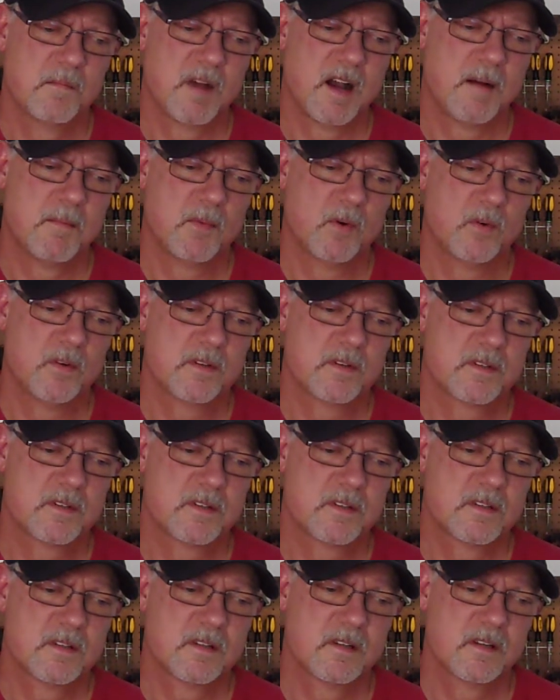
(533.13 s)
Mama
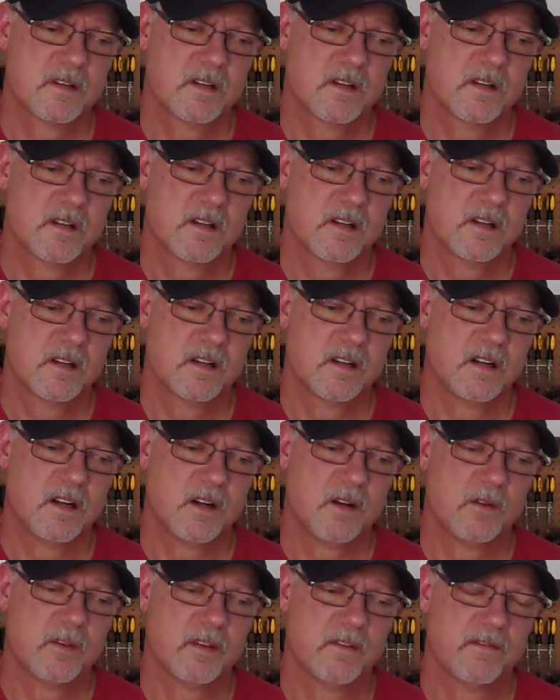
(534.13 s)
was
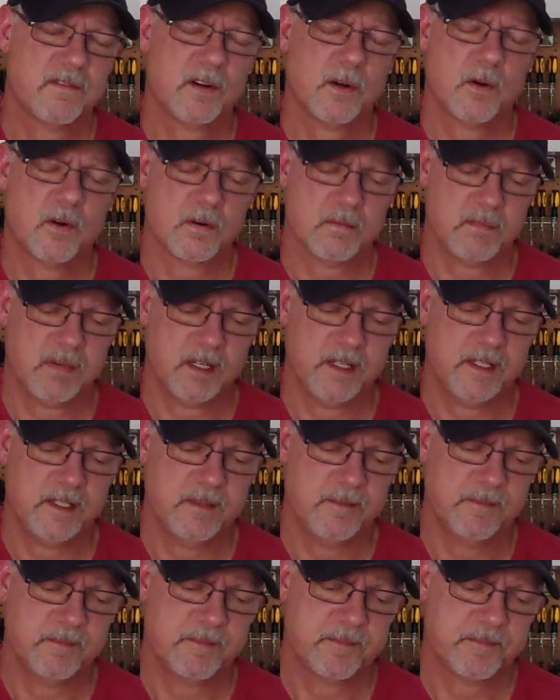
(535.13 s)
on the floor
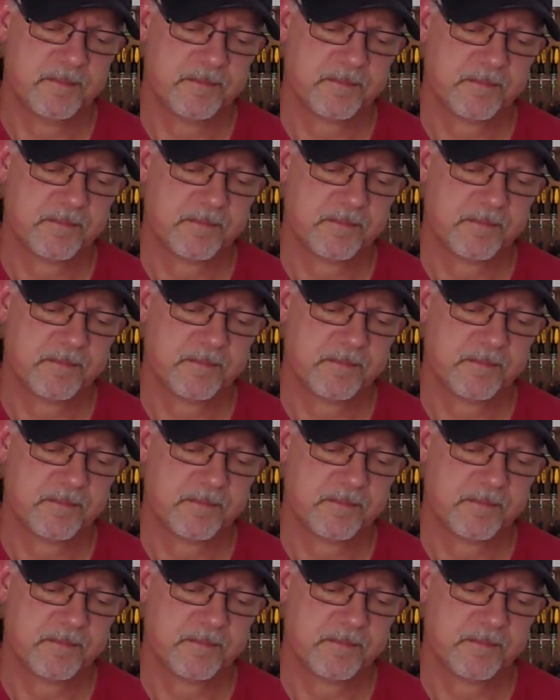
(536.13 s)
bleeding.